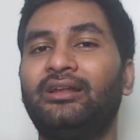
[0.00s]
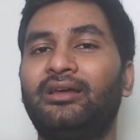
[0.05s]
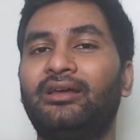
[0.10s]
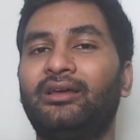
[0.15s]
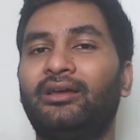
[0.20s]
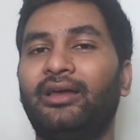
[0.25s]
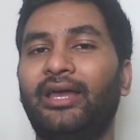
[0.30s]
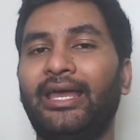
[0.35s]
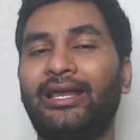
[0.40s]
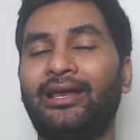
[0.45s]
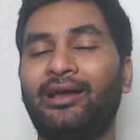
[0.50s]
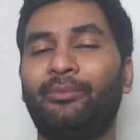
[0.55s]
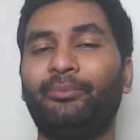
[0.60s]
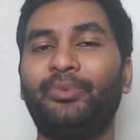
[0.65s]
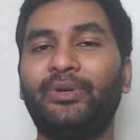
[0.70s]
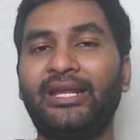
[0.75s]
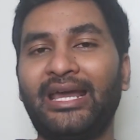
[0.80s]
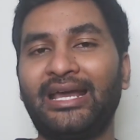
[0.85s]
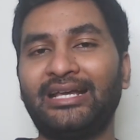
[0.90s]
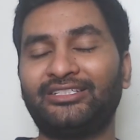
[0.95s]
a
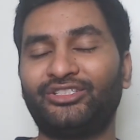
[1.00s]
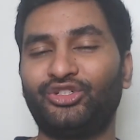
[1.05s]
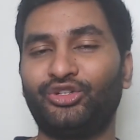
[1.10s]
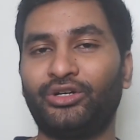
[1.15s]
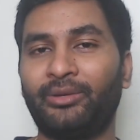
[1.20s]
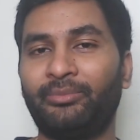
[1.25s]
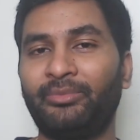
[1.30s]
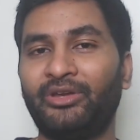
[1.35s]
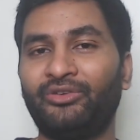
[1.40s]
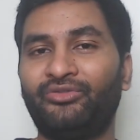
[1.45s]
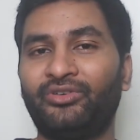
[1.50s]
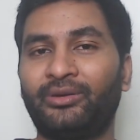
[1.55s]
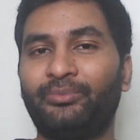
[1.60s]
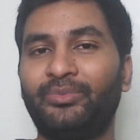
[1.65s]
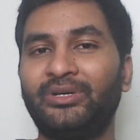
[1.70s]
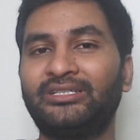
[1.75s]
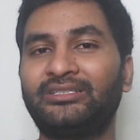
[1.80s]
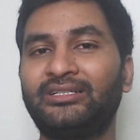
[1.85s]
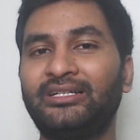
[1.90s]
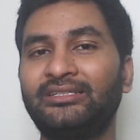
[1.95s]
company has Udemy for
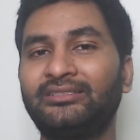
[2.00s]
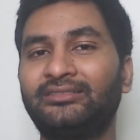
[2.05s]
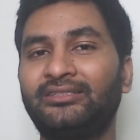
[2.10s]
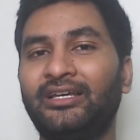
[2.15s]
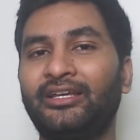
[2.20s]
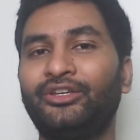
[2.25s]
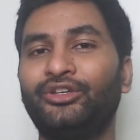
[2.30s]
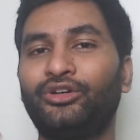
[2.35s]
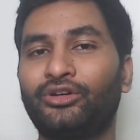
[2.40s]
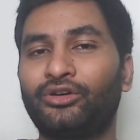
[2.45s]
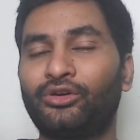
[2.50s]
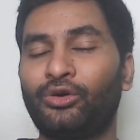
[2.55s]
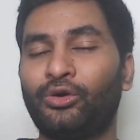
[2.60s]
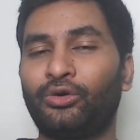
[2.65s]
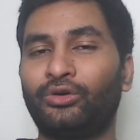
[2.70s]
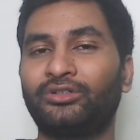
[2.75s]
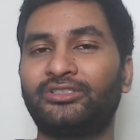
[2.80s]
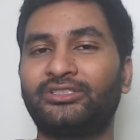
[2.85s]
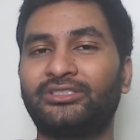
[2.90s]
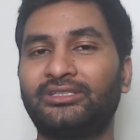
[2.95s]
Business, then your
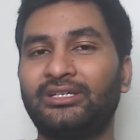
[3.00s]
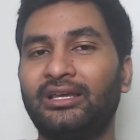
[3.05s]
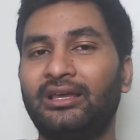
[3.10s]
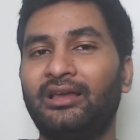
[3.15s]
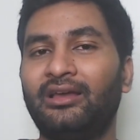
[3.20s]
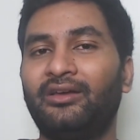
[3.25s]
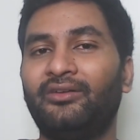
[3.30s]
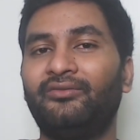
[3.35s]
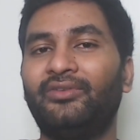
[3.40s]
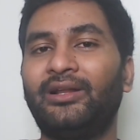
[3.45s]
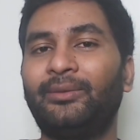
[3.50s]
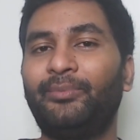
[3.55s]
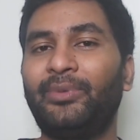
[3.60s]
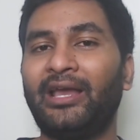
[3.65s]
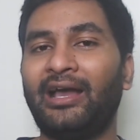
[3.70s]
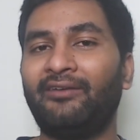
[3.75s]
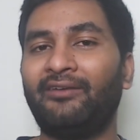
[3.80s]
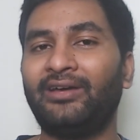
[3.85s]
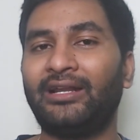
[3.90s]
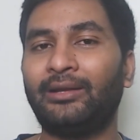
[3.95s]
course will be
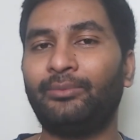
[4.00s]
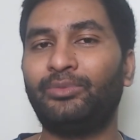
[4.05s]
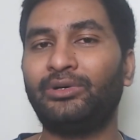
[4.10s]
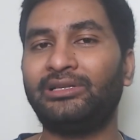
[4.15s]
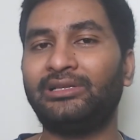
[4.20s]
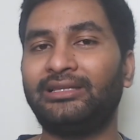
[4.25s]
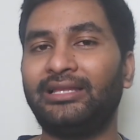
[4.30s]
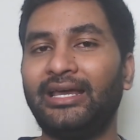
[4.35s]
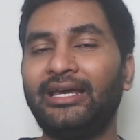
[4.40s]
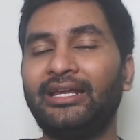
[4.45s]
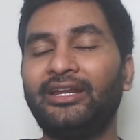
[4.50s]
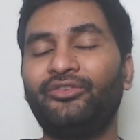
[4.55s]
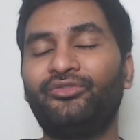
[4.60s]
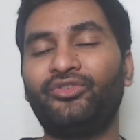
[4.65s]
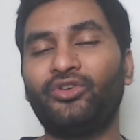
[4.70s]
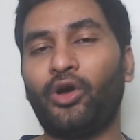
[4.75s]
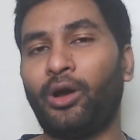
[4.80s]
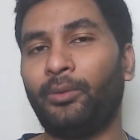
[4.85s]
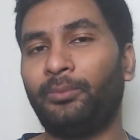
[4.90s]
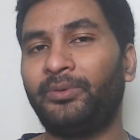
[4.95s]
available there if
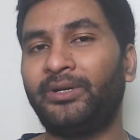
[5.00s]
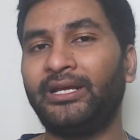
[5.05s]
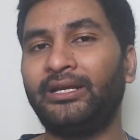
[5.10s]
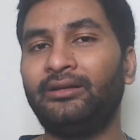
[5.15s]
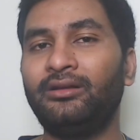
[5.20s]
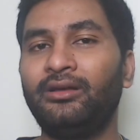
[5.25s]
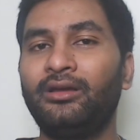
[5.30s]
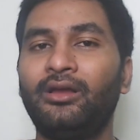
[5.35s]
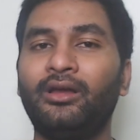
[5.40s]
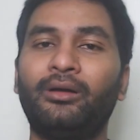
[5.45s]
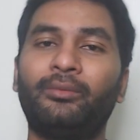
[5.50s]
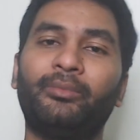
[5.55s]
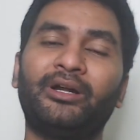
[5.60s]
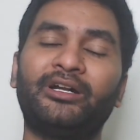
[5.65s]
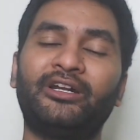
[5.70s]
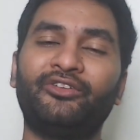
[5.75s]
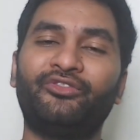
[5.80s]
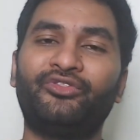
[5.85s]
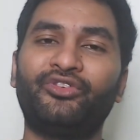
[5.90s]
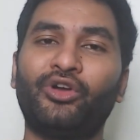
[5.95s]
you opt in. But
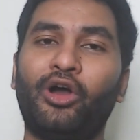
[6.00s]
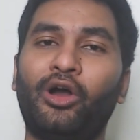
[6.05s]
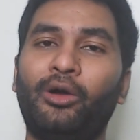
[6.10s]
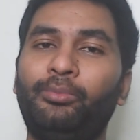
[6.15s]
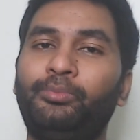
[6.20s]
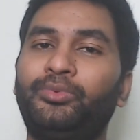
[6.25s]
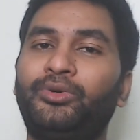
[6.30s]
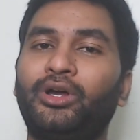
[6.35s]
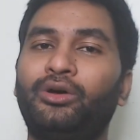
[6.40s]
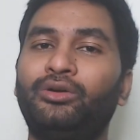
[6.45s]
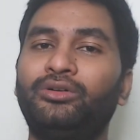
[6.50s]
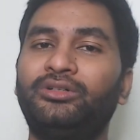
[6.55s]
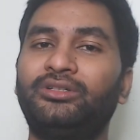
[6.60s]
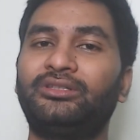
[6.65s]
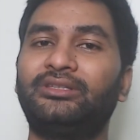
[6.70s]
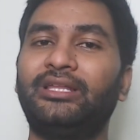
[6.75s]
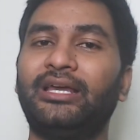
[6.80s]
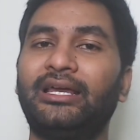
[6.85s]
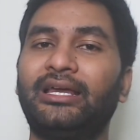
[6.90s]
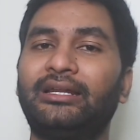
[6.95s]
if you opt out,
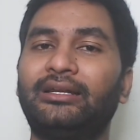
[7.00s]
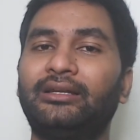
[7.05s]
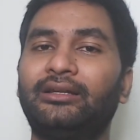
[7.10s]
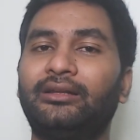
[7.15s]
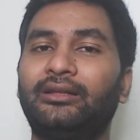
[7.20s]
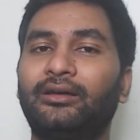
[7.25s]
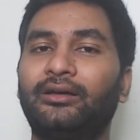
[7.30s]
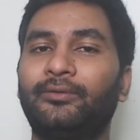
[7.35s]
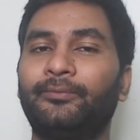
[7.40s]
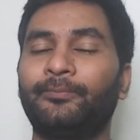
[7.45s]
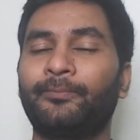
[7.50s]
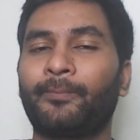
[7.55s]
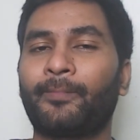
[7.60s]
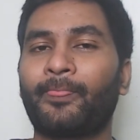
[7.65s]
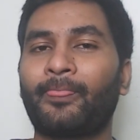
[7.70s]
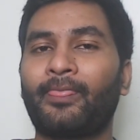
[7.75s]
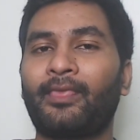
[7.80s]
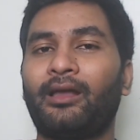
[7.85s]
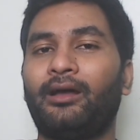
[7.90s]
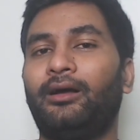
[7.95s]
then
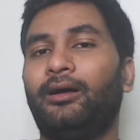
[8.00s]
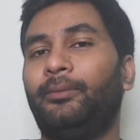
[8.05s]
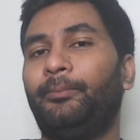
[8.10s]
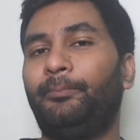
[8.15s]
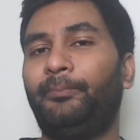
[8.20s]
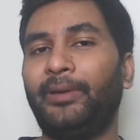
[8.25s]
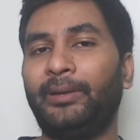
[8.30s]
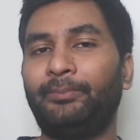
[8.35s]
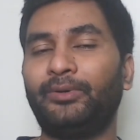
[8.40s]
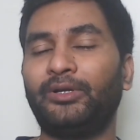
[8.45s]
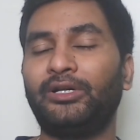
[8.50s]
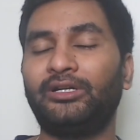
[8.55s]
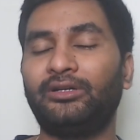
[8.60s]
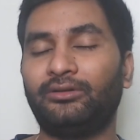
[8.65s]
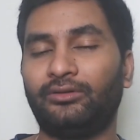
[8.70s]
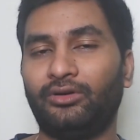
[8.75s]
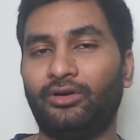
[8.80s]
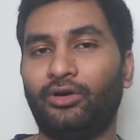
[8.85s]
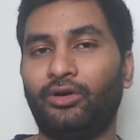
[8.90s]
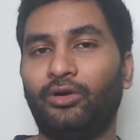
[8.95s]
people
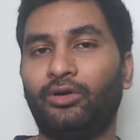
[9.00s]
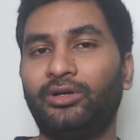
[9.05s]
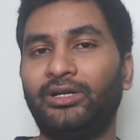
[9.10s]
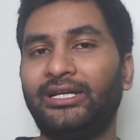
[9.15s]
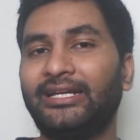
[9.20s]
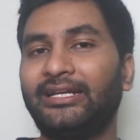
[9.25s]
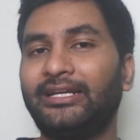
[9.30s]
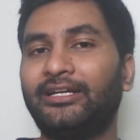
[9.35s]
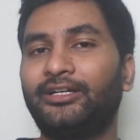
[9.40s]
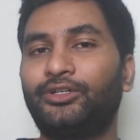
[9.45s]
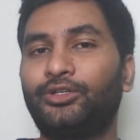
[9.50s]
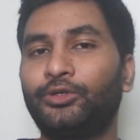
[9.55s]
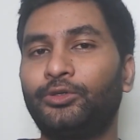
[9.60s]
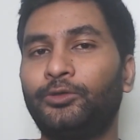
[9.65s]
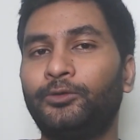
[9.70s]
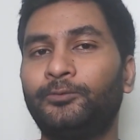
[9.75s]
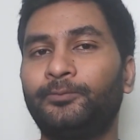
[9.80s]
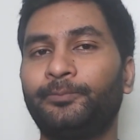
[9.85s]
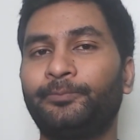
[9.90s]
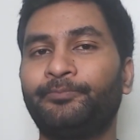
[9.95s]
only need
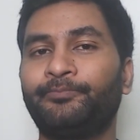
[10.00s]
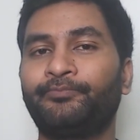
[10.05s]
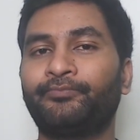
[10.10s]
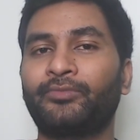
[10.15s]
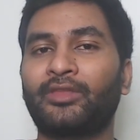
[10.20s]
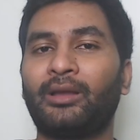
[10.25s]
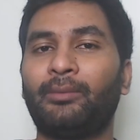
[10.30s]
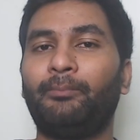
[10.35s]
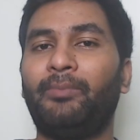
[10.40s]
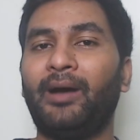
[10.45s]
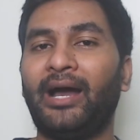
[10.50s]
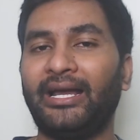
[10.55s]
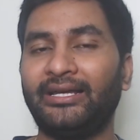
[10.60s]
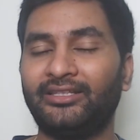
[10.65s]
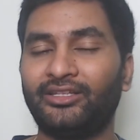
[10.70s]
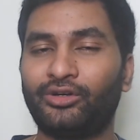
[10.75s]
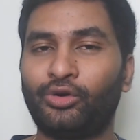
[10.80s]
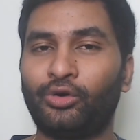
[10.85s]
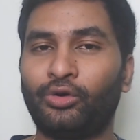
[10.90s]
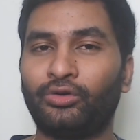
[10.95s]
to buy the
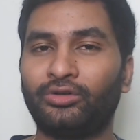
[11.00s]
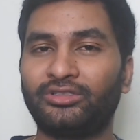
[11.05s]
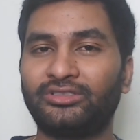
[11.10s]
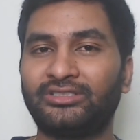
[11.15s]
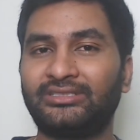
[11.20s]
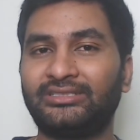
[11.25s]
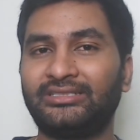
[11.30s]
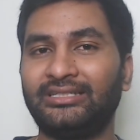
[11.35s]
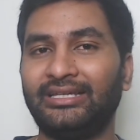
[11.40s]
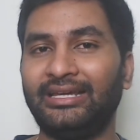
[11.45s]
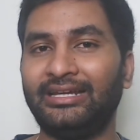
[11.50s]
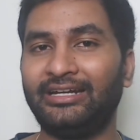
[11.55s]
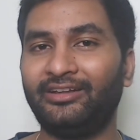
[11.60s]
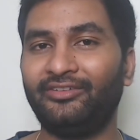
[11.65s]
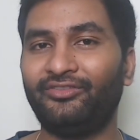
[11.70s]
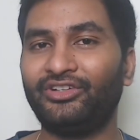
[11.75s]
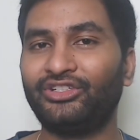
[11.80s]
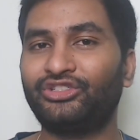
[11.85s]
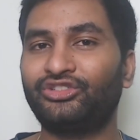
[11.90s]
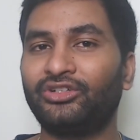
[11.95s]
course
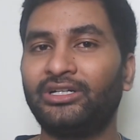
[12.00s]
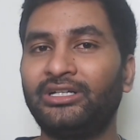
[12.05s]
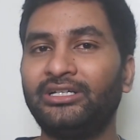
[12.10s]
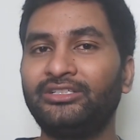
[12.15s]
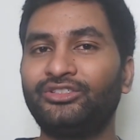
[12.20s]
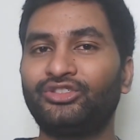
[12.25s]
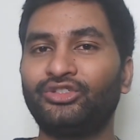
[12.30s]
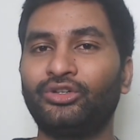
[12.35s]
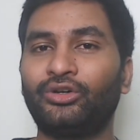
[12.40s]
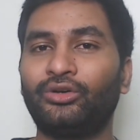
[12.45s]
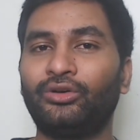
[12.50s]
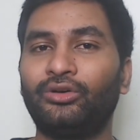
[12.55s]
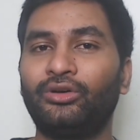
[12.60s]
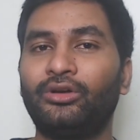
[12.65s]
individually. So